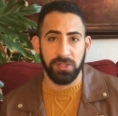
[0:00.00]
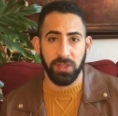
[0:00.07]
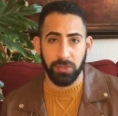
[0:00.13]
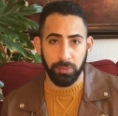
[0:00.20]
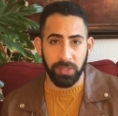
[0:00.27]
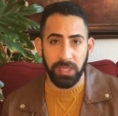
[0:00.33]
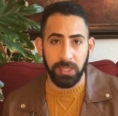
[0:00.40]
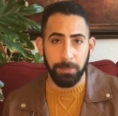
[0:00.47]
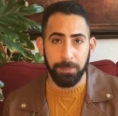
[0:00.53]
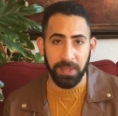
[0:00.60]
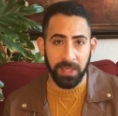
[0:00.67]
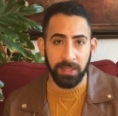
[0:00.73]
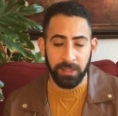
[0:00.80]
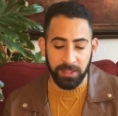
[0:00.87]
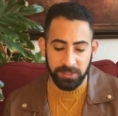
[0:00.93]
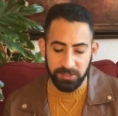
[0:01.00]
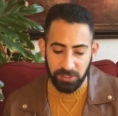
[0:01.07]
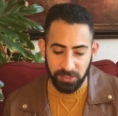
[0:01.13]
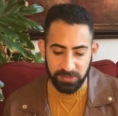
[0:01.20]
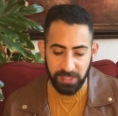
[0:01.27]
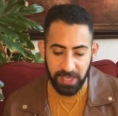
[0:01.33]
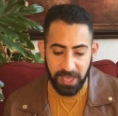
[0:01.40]
the three big
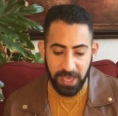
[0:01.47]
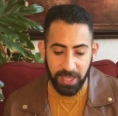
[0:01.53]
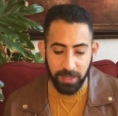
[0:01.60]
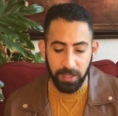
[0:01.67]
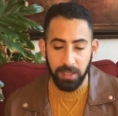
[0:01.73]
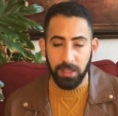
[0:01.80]
concerns I had.